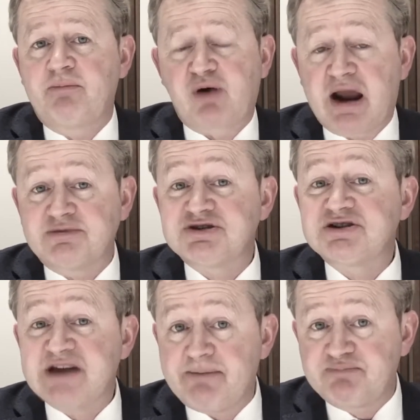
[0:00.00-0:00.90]
perhaps a
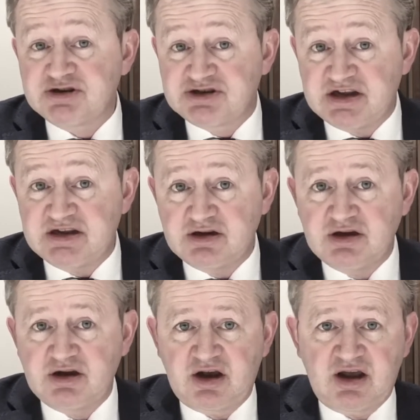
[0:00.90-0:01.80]
deputy
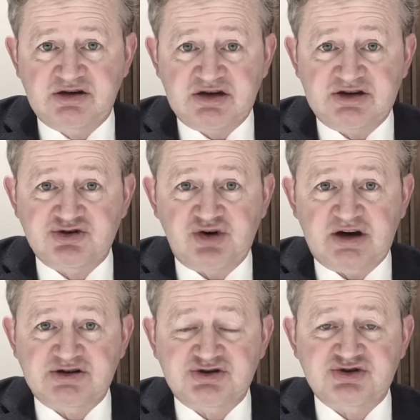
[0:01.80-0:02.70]

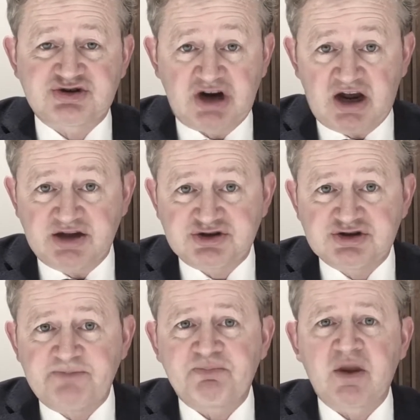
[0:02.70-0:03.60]
district judge.